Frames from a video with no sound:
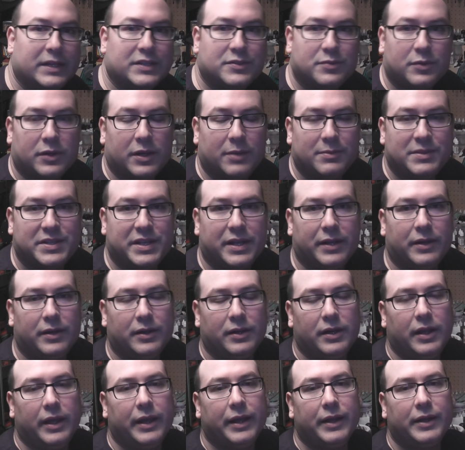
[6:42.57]
that's where I'm
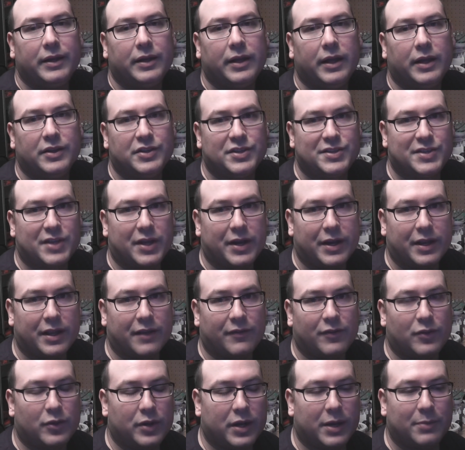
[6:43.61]
sitting, and just thought I'd
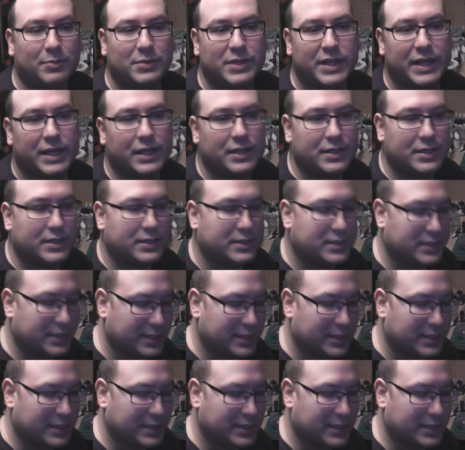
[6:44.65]
give you an update.